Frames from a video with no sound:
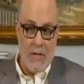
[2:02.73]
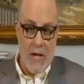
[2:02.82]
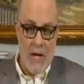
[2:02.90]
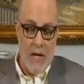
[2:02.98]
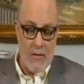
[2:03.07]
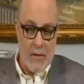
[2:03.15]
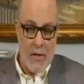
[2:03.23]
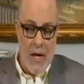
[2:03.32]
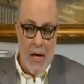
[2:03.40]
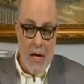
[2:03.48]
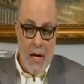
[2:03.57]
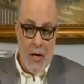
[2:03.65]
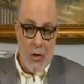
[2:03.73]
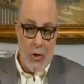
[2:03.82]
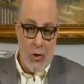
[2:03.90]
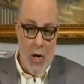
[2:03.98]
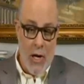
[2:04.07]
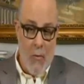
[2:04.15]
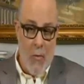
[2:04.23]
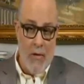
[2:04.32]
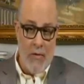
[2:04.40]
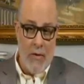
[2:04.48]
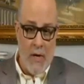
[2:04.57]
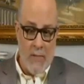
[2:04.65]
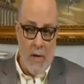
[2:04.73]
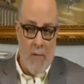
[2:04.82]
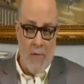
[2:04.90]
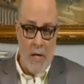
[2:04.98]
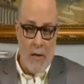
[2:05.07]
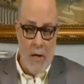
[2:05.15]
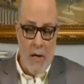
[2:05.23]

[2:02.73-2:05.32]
to the task. Sean, I want to say something.